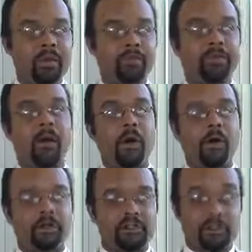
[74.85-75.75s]

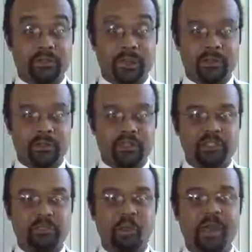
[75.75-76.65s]
far the cervix cancer has
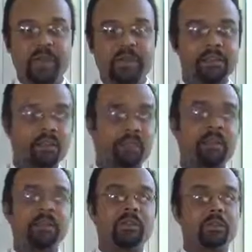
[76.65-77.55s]
spread so that
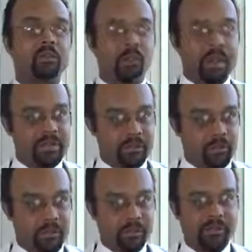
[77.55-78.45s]
we do the right
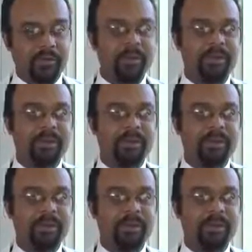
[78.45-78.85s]
treatment